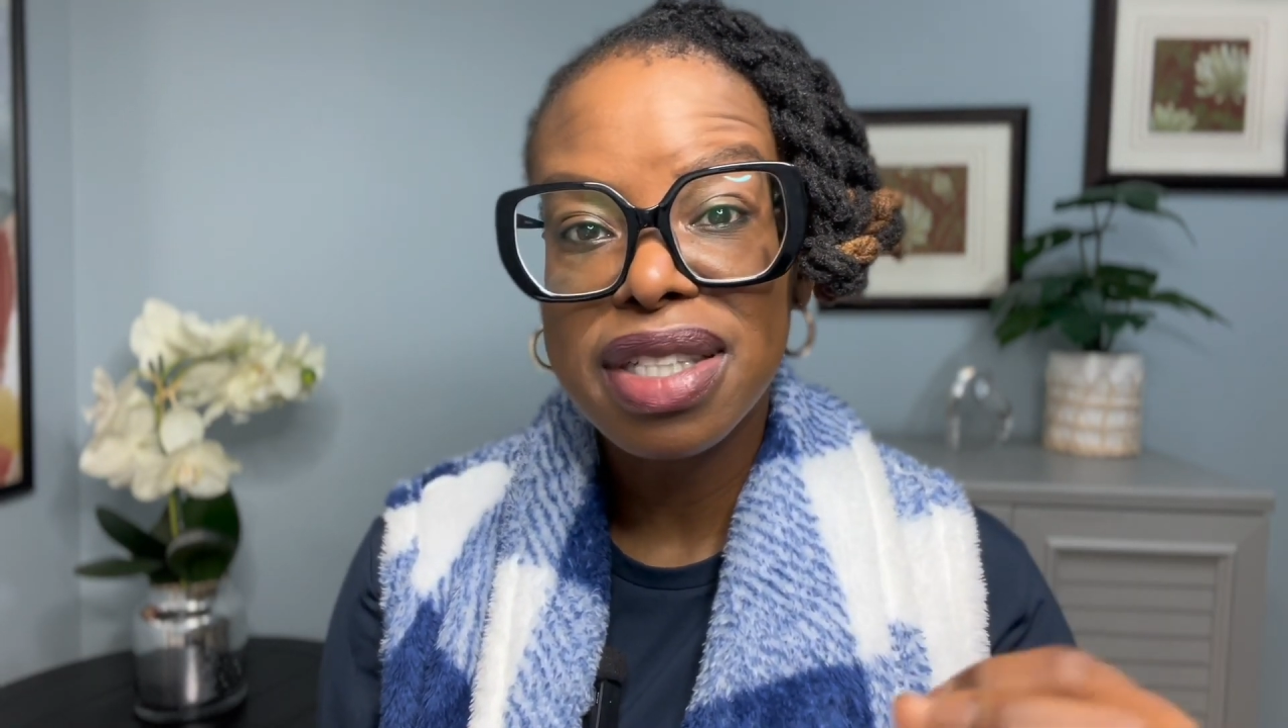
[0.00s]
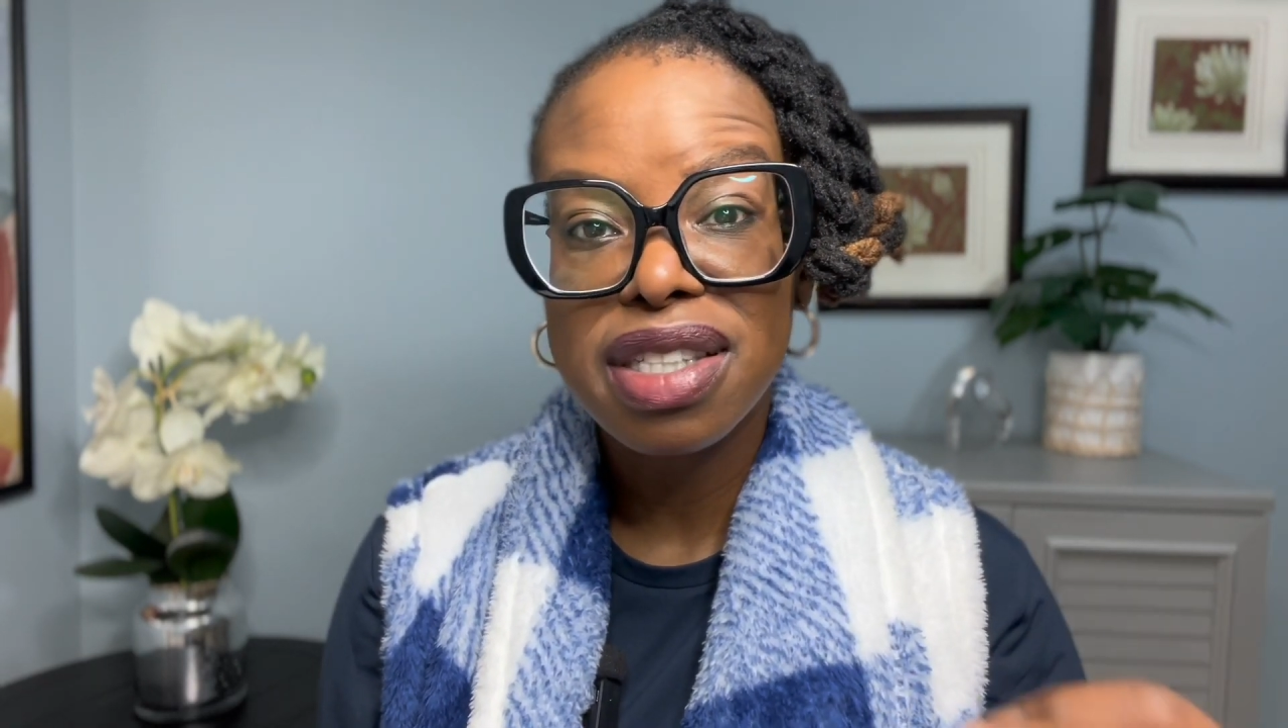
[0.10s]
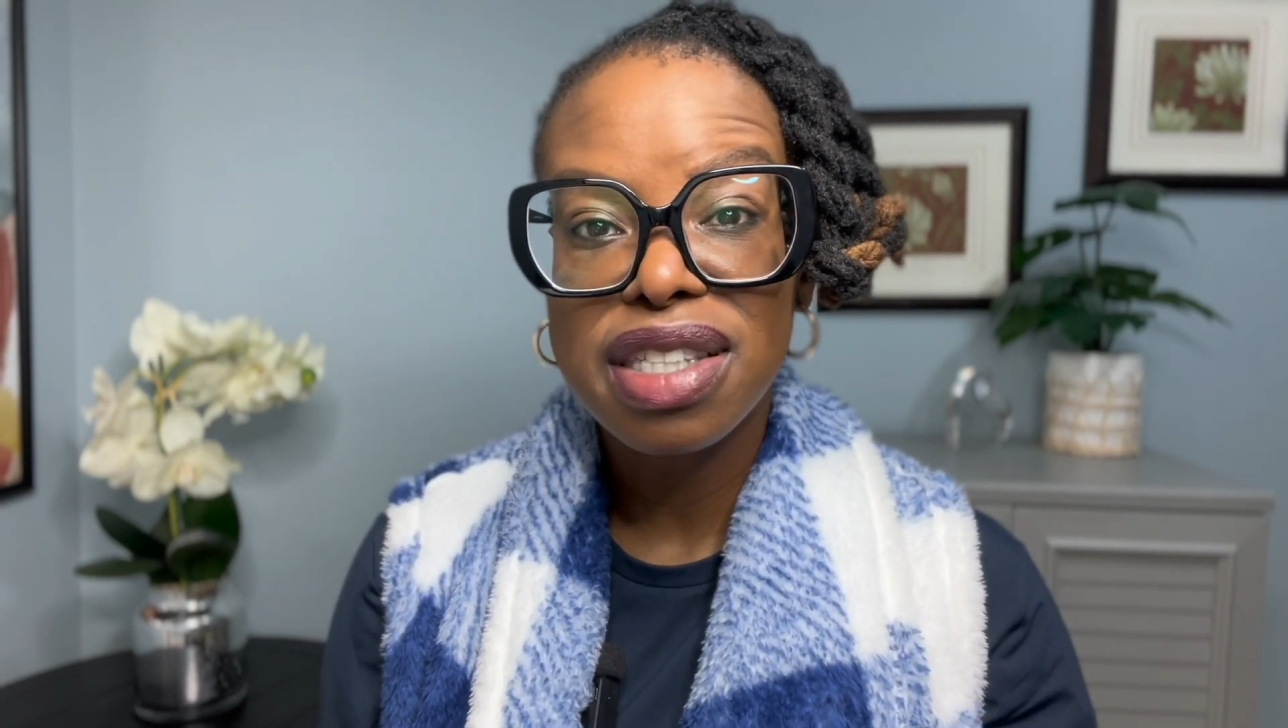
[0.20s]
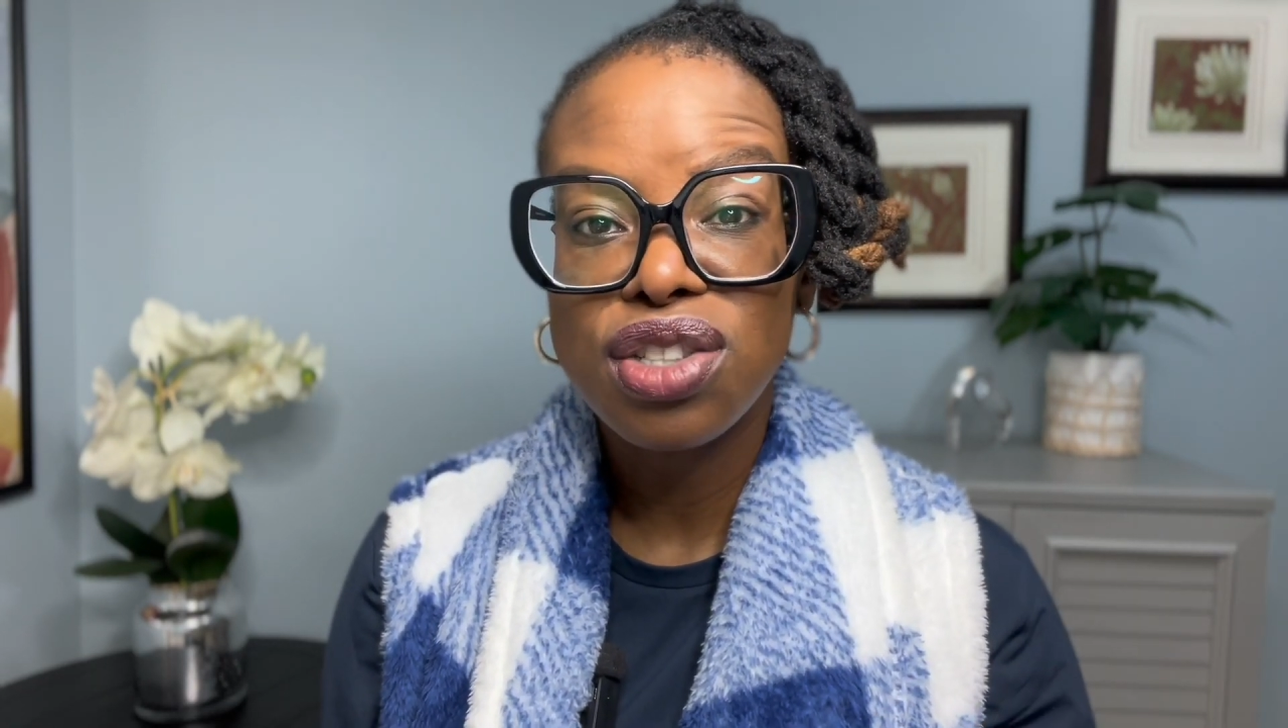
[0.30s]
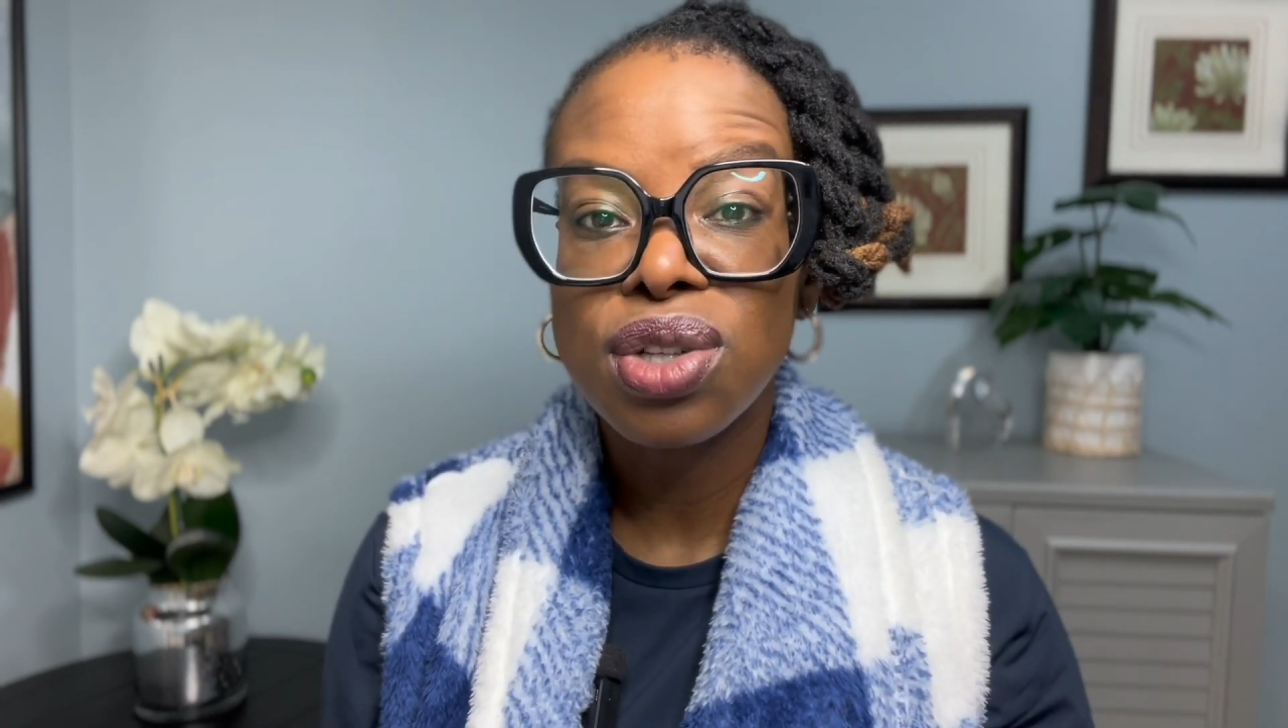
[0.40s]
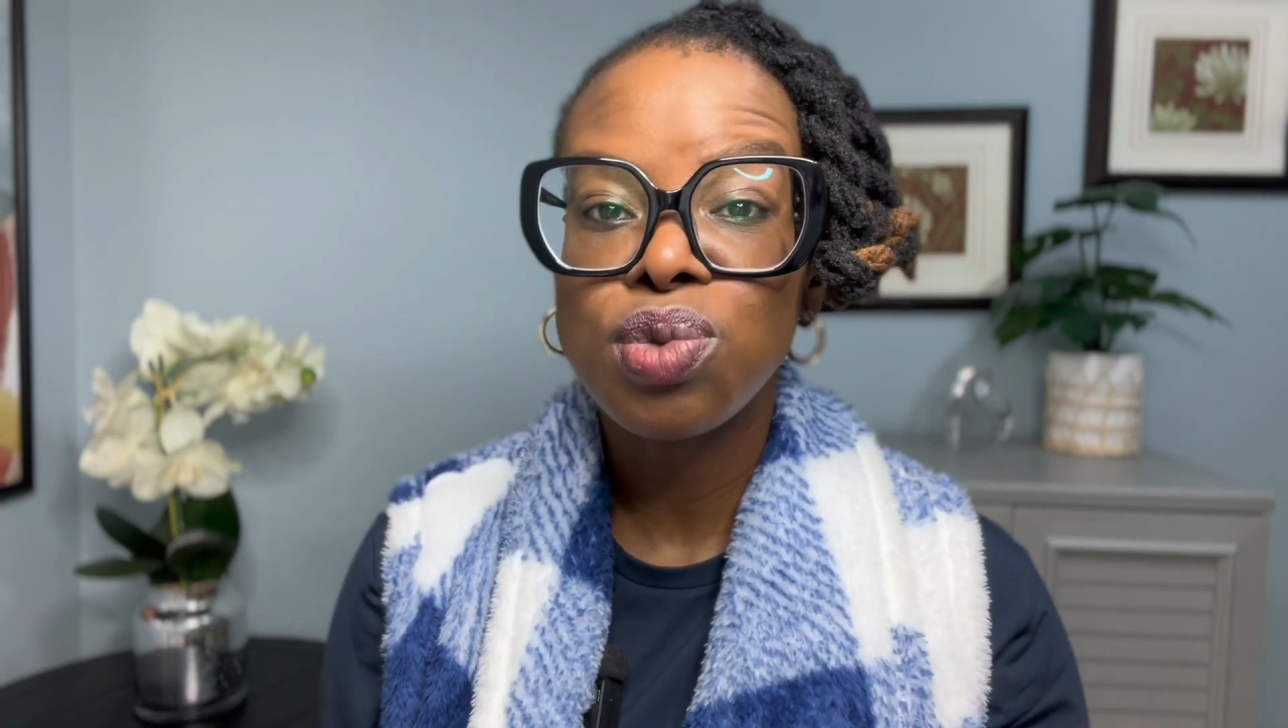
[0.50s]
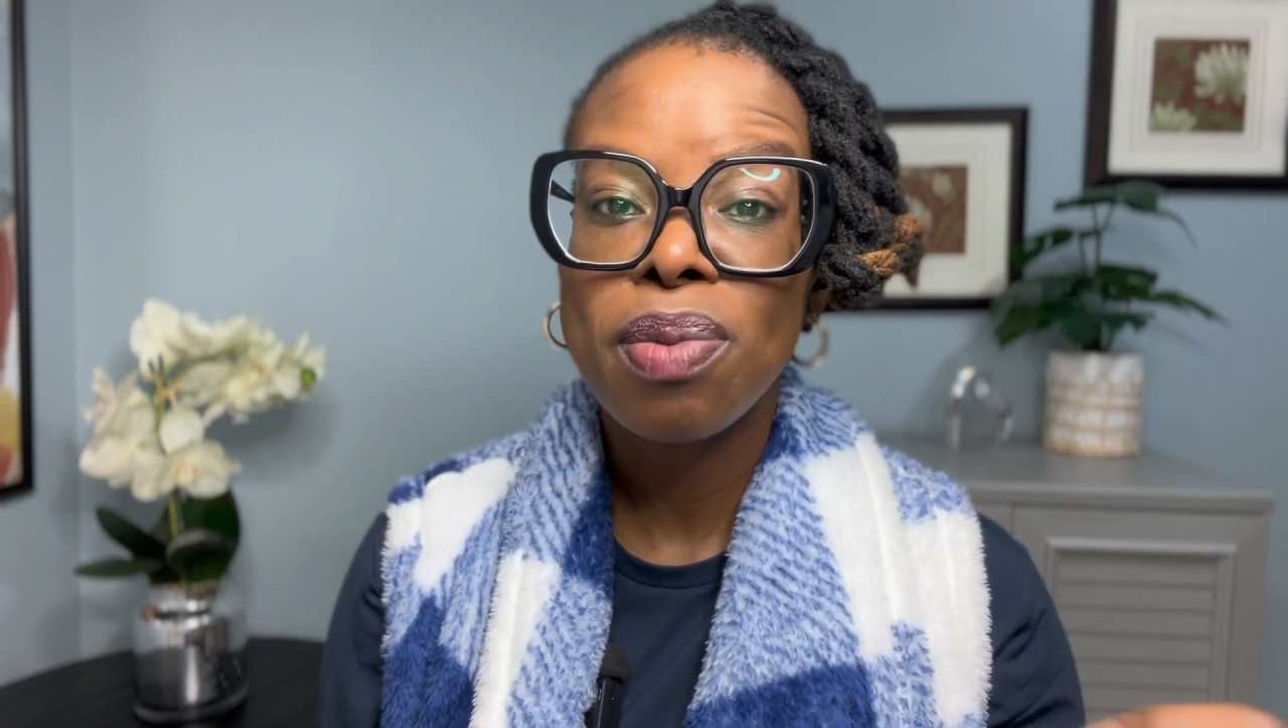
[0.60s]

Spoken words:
decisions